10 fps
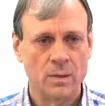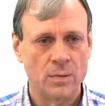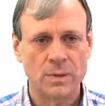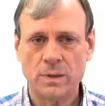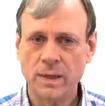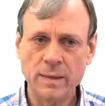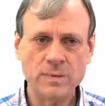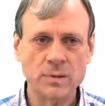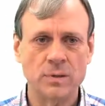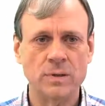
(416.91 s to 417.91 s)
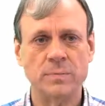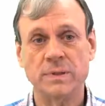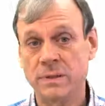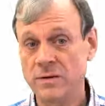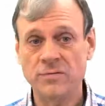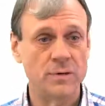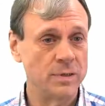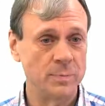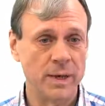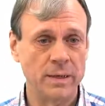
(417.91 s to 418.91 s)
Well, the claims are going to be different
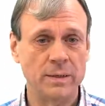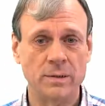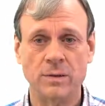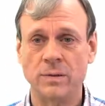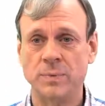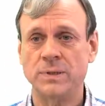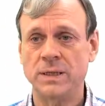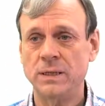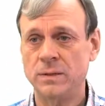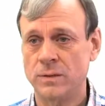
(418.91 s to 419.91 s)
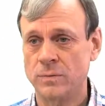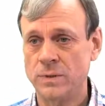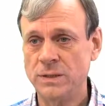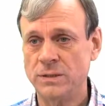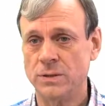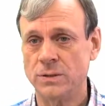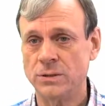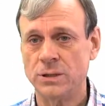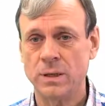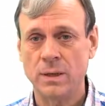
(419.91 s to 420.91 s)
depending on the particular
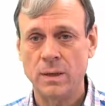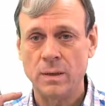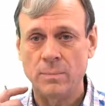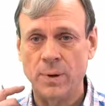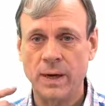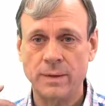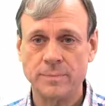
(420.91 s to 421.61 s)
research, but